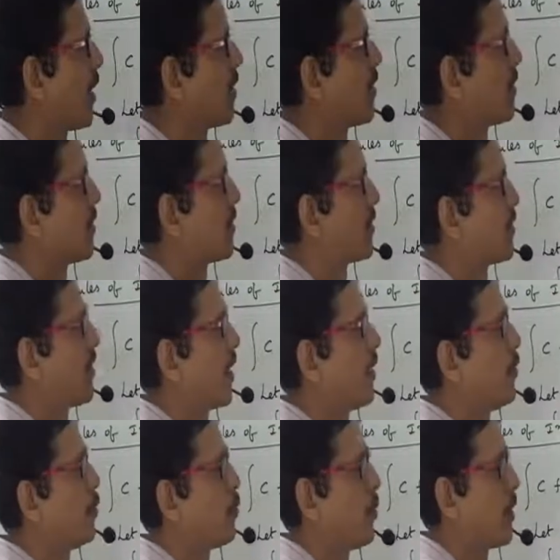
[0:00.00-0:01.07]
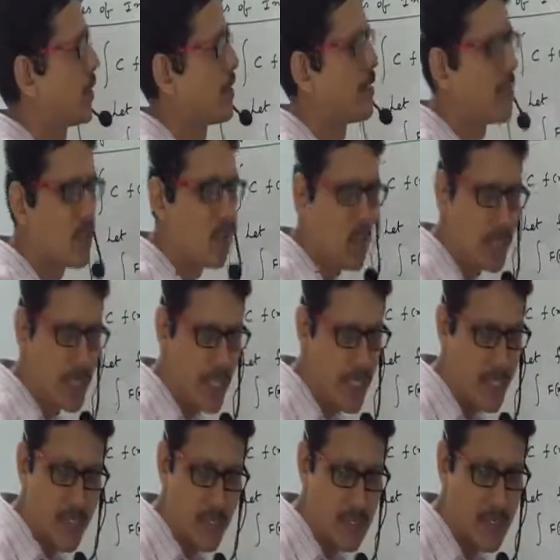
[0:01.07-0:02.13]
like this sine 2x, it is not
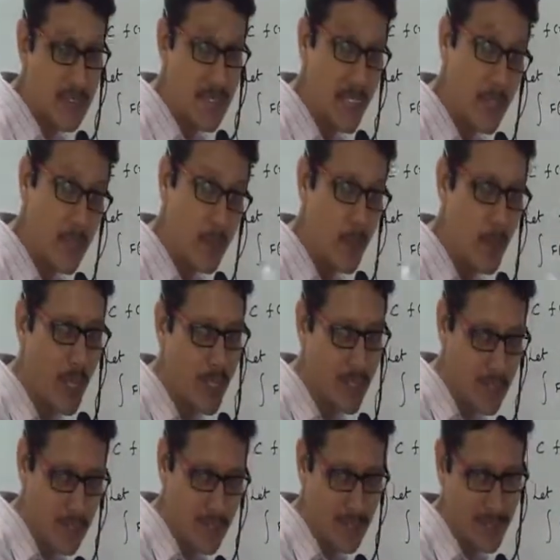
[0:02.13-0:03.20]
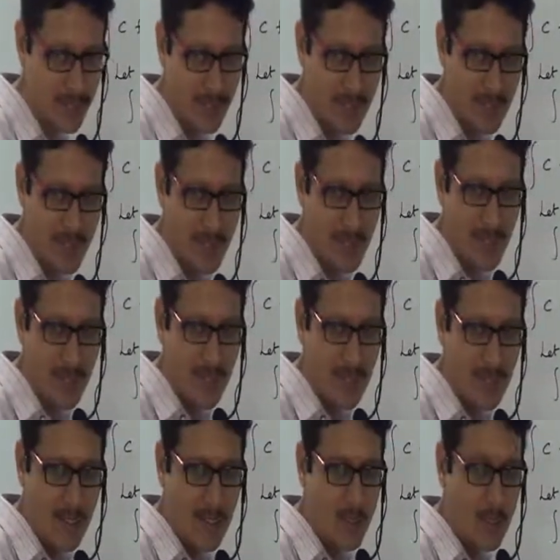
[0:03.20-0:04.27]
sine x, sine 2x.
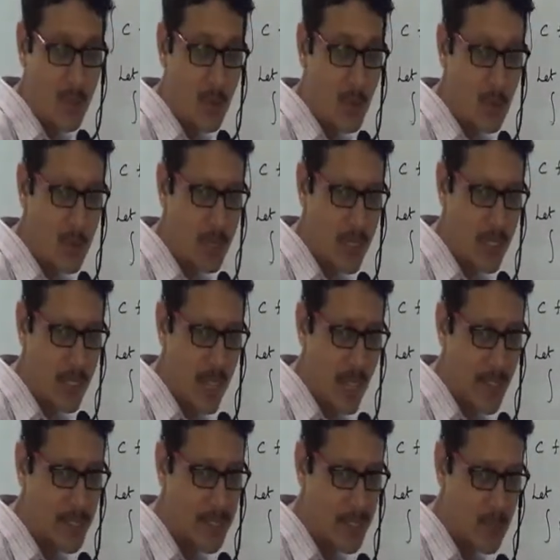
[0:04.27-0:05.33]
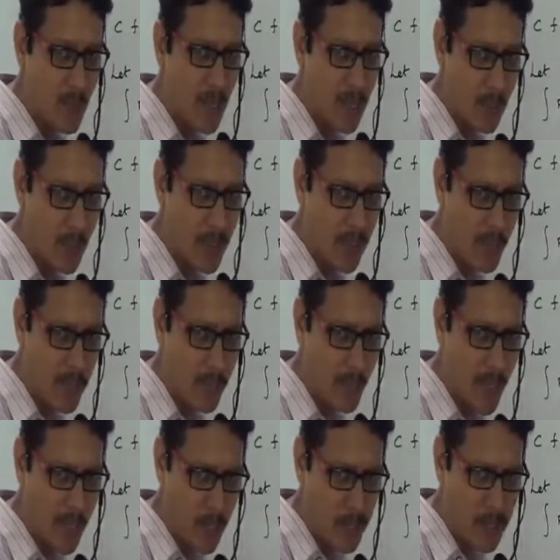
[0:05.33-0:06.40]
So that x is multiplied with
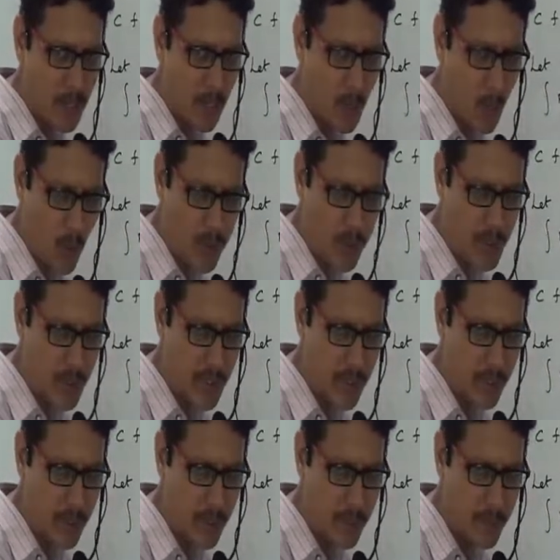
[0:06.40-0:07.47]
by some constant.